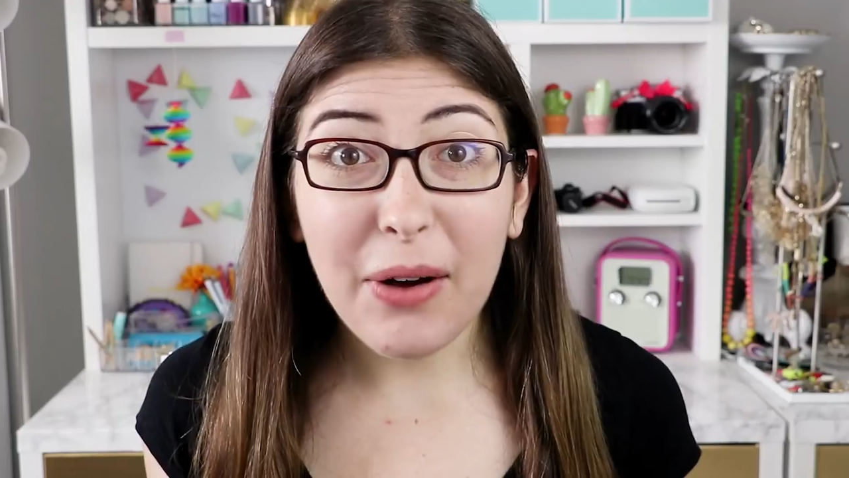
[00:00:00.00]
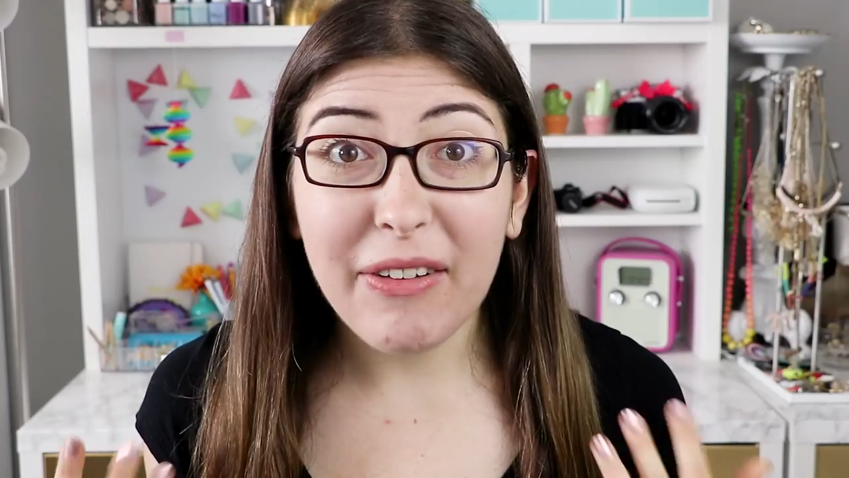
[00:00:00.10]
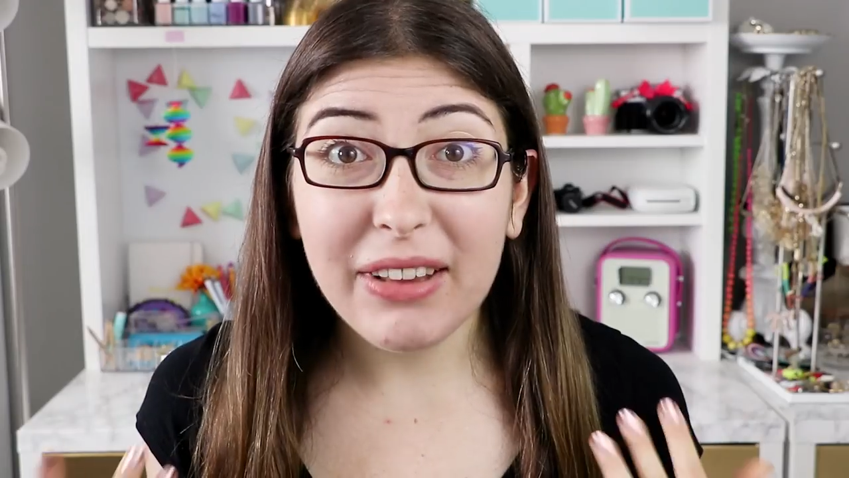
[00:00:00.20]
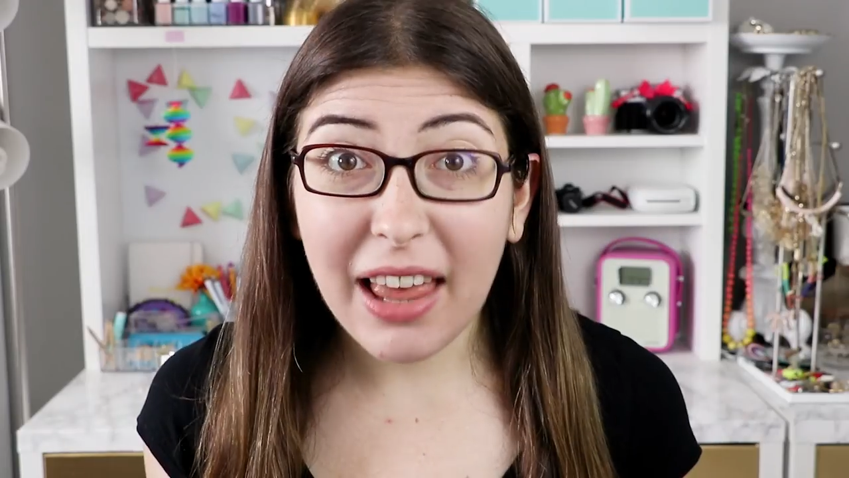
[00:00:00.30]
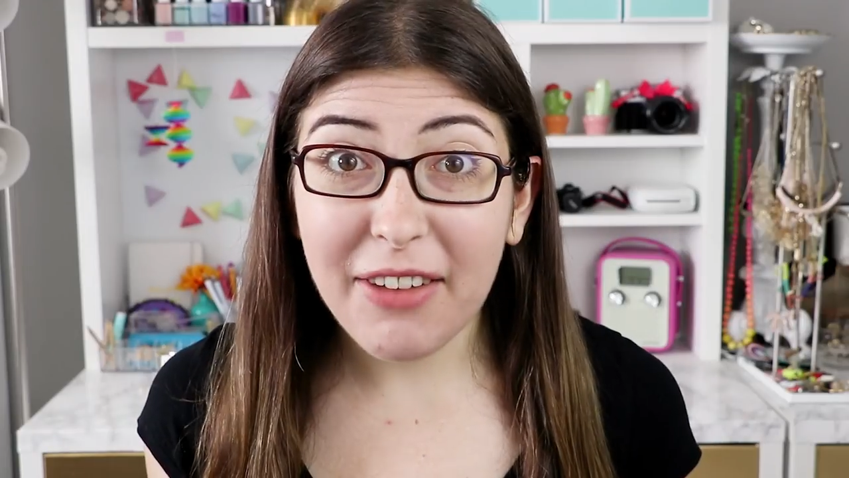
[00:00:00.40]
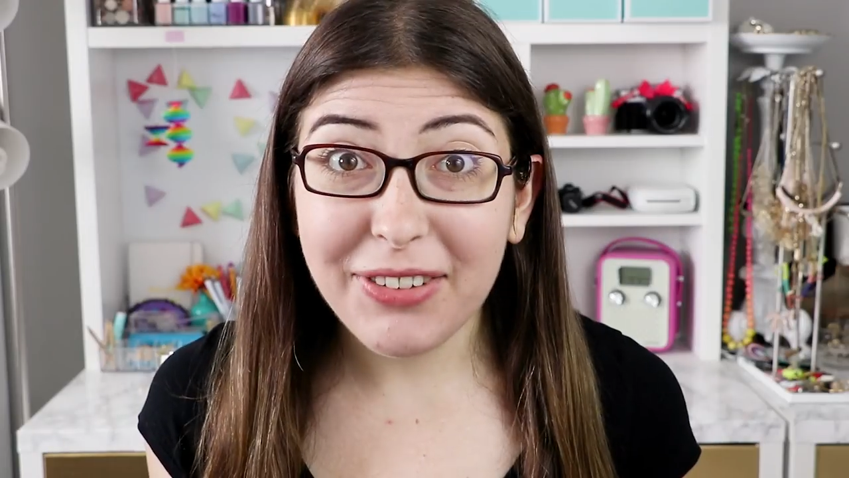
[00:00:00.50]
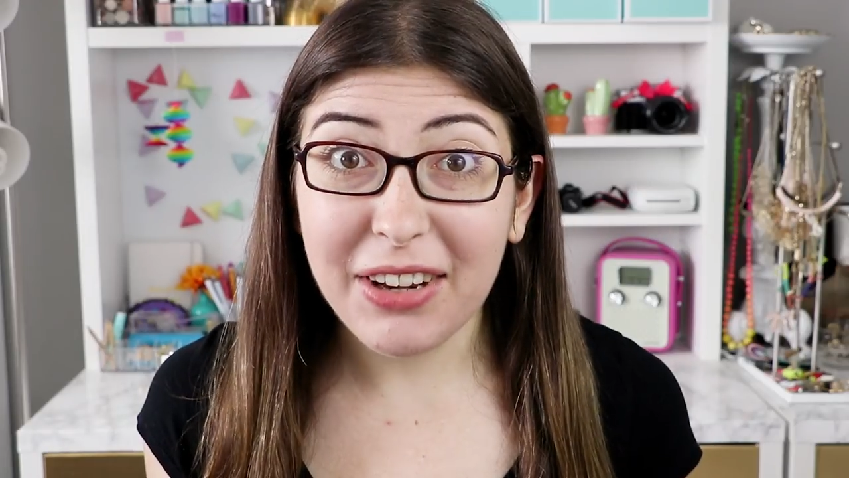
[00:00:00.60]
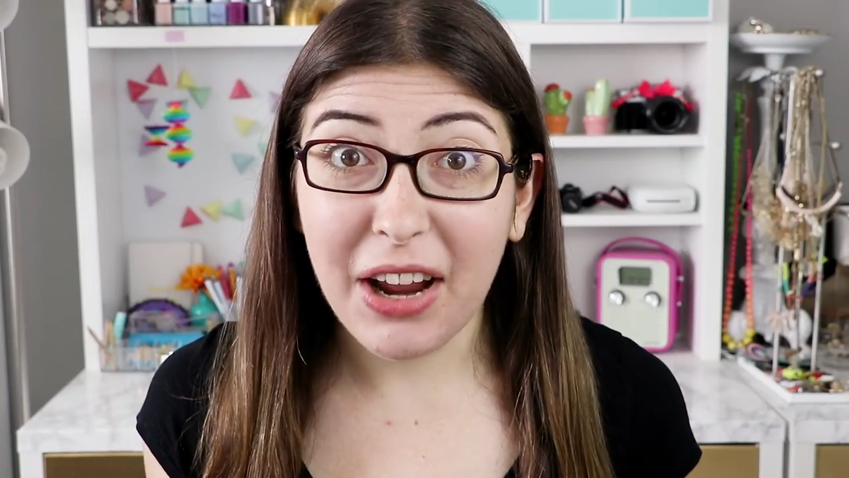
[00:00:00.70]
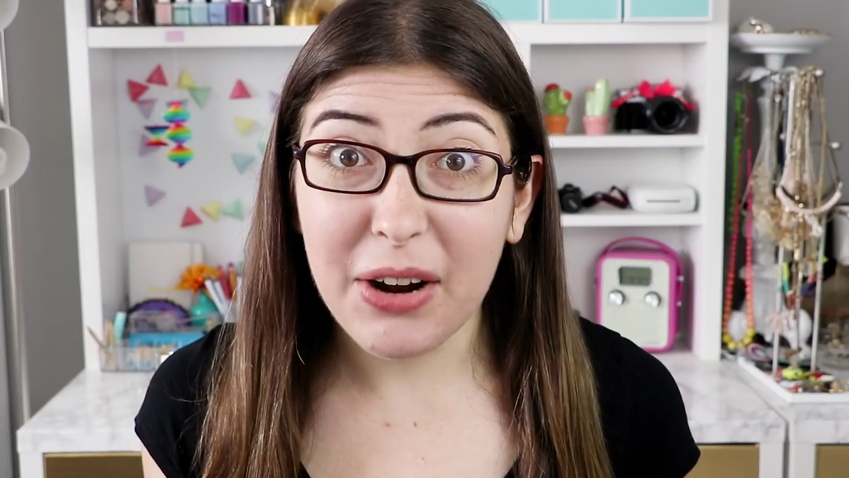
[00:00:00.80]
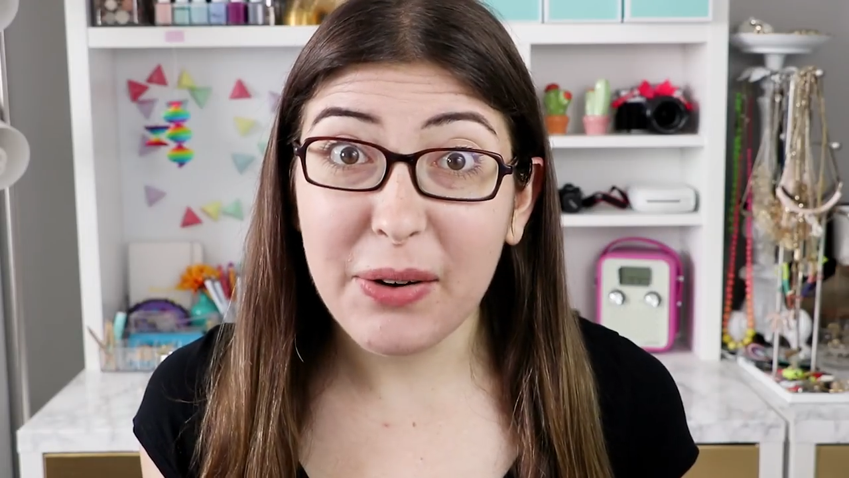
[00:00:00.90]
I would love to
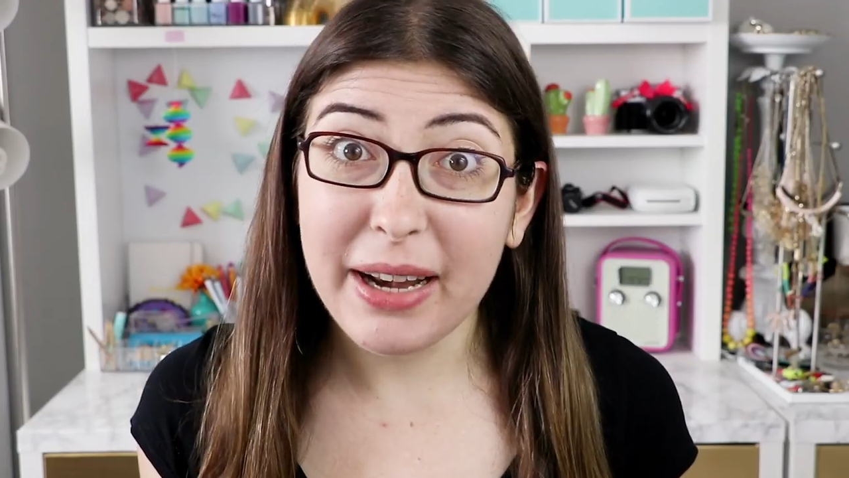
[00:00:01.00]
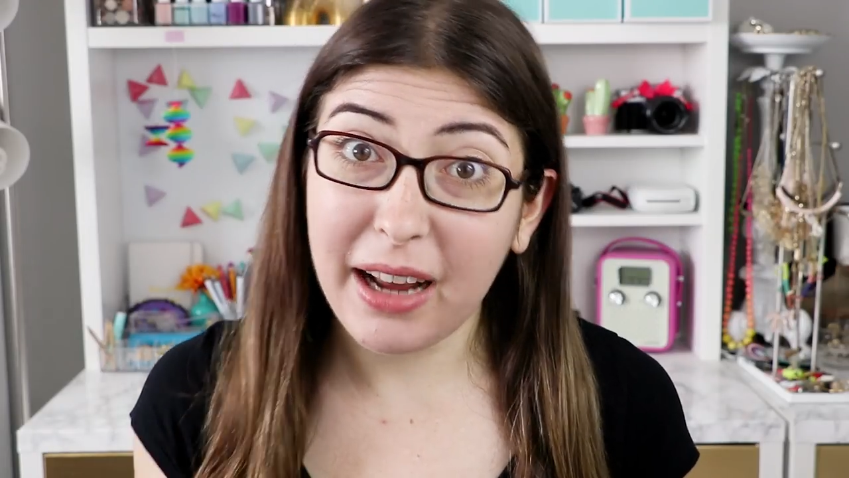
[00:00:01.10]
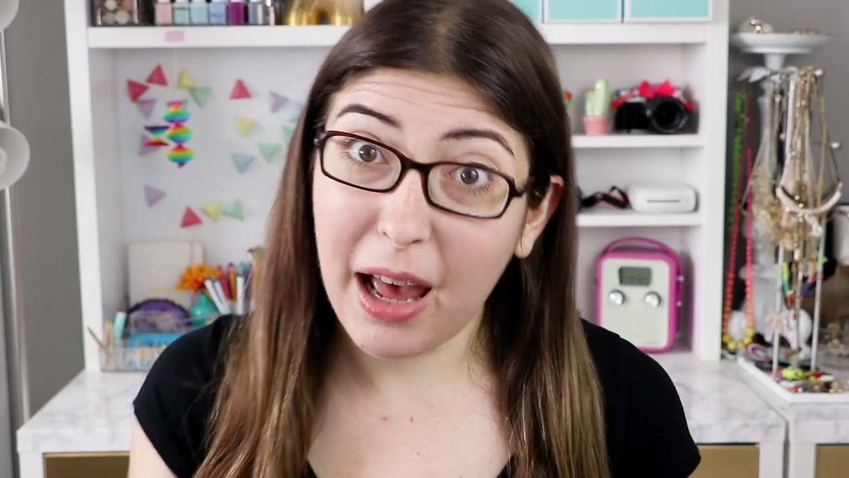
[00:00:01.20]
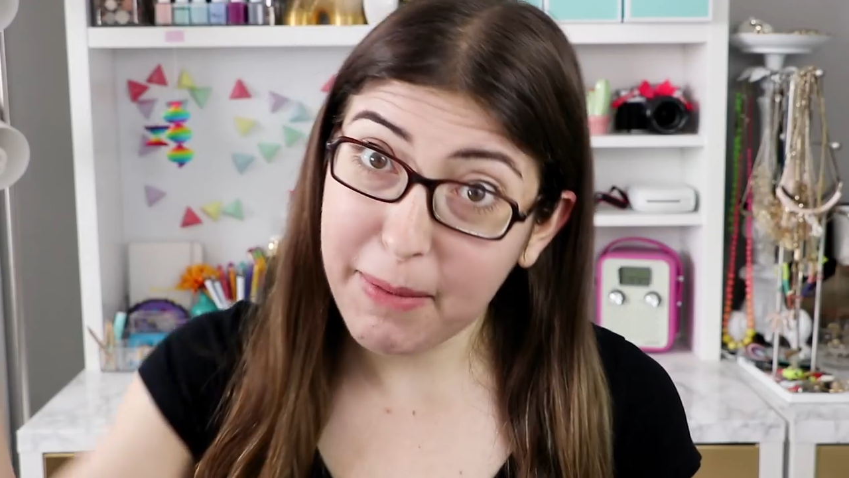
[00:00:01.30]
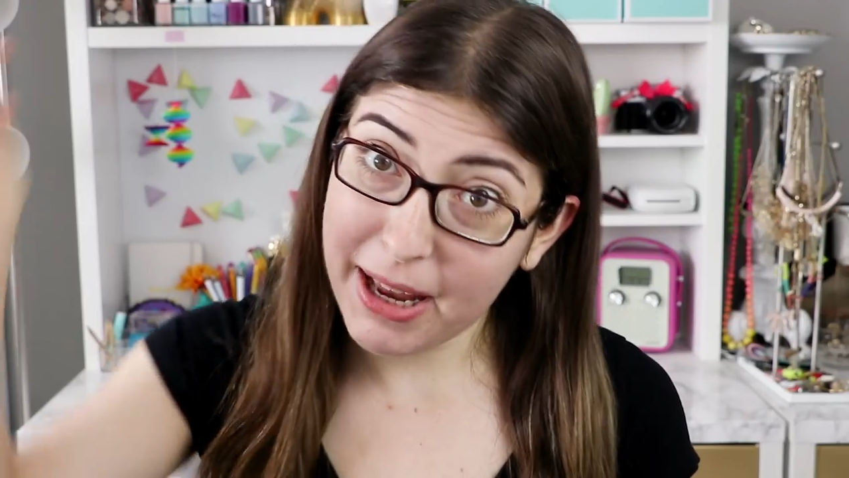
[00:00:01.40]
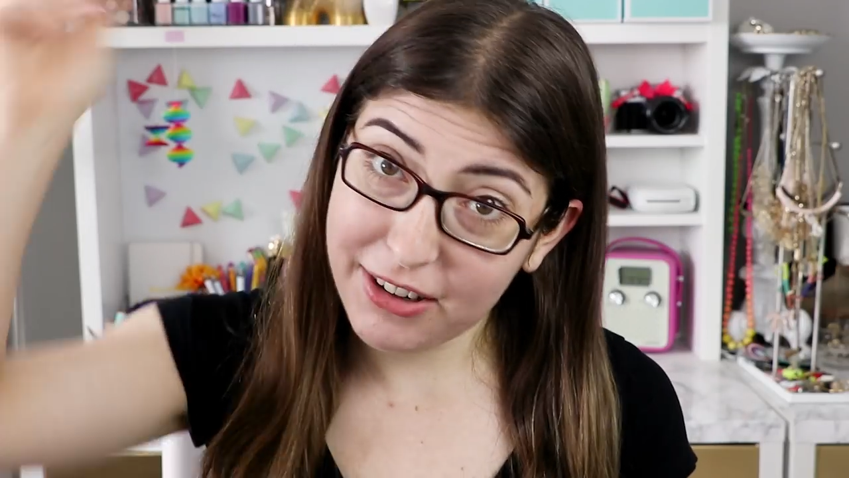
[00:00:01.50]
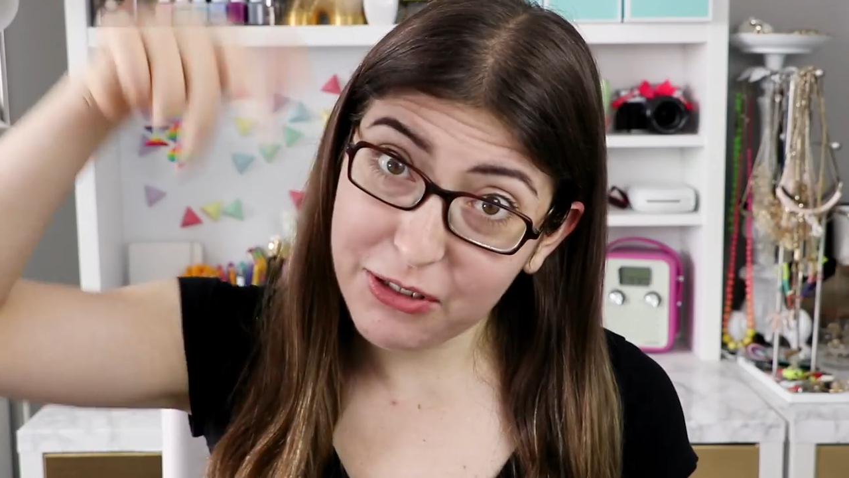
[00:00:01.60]
know in a comment